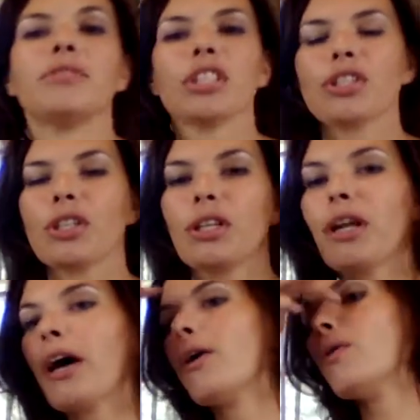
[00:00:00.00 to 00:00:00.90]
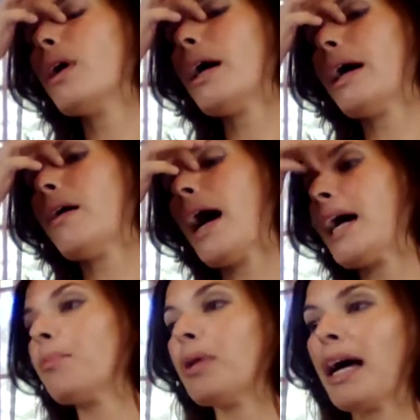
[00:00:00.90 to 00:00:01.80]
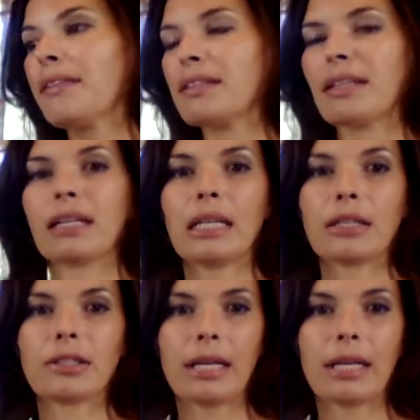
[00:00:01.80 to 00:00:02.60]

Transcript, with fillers: just so you know, uh, I apply this technique to